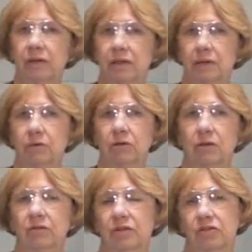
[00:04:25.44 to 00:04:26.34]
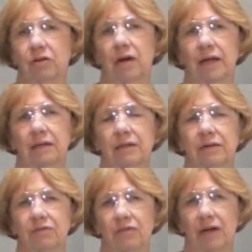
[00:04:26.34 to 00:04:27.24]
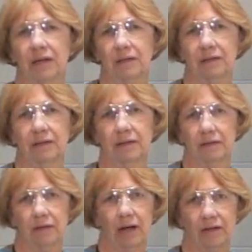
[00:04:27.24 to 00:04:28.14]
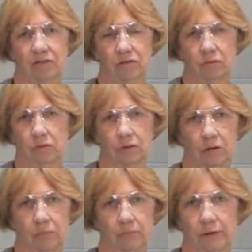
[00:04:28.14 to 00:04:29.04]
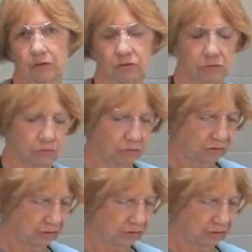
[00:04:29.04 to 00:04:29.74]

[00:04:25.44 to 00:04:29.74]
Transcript: of the chemicals that you're likely to find in a high school or middle school